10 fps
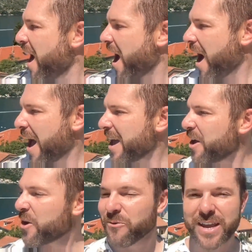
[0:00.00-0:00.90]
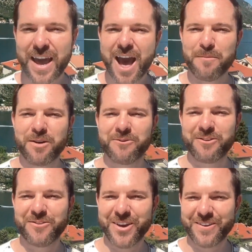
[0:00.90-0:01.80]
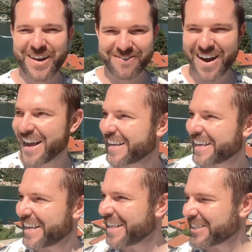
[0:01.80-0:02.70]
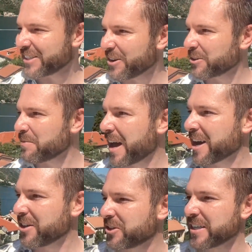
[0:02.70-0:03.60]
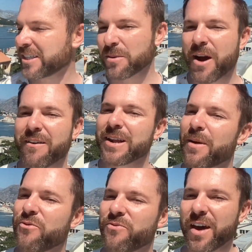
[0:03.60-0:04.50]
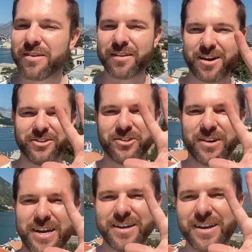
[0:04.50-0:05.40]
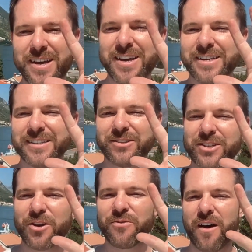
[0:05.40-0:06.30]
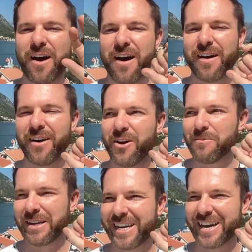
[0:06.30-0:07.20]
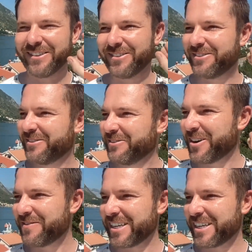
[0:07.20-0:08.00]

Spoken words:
I recap, review, and rank the songs from that country. So I'm currently in my fifth country. So far on my channel, what have